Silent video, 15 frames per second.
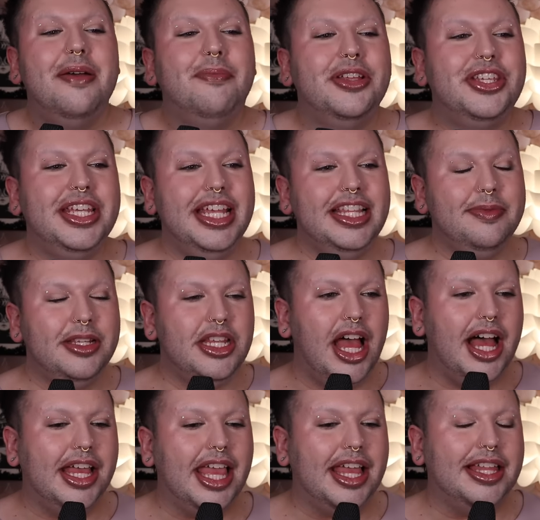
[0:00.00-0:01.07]
but she has been
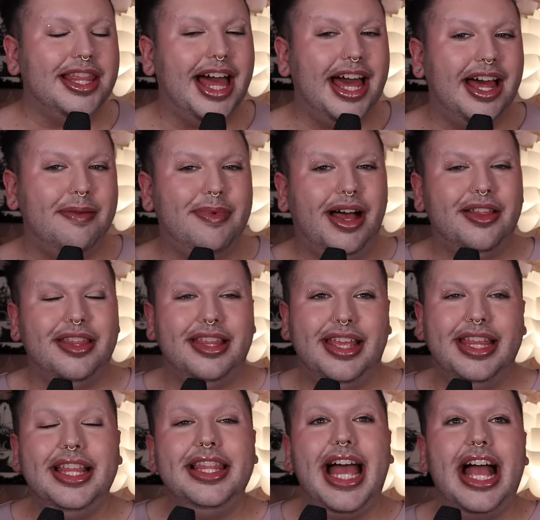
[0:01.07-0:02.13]
talking a lot about in
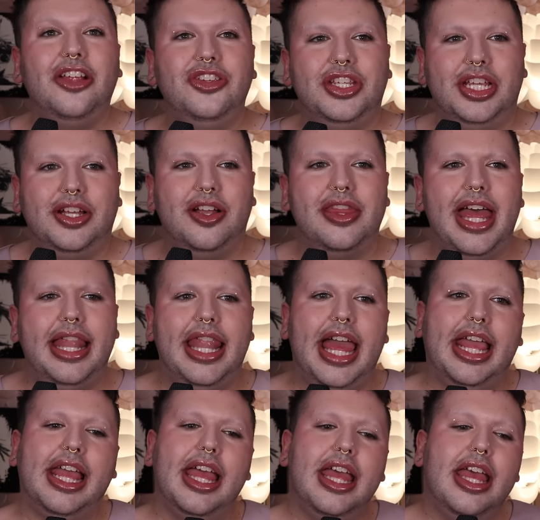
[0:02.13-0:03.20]
the last year that like